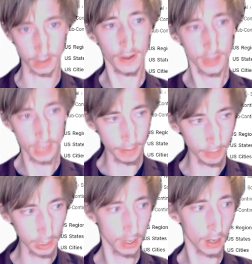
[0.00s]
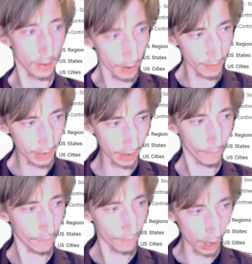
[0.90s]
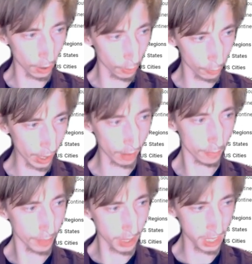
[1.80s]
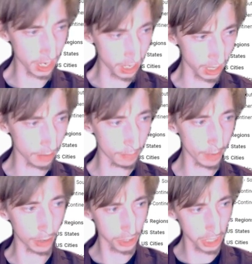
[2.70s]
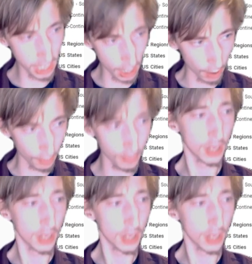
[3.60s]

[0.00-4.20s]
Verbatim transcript: That means really far away predicting about snow,